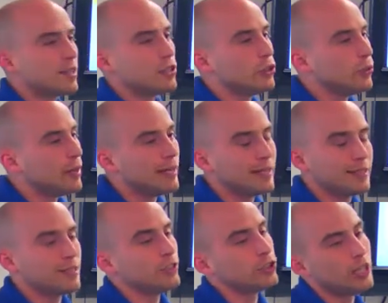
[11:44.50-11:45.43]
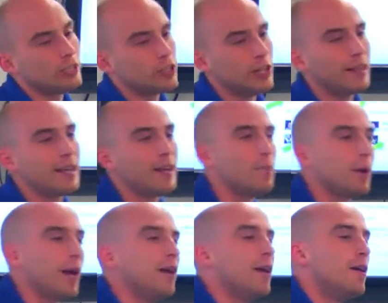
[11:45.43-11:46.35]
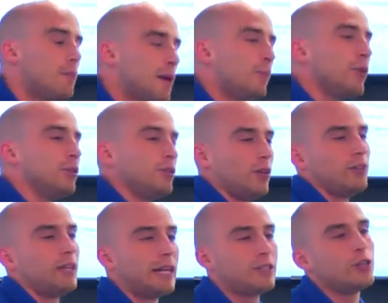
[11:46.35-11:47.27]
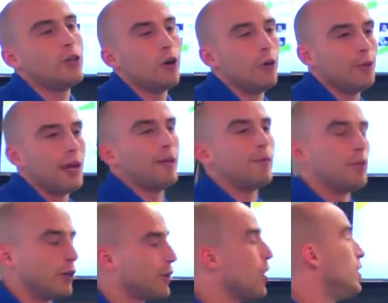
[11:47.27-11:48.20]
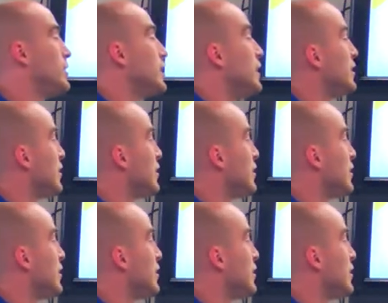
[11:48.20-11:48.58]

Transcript: doesn't do anything, it doesn't change anything, but people like to know that their content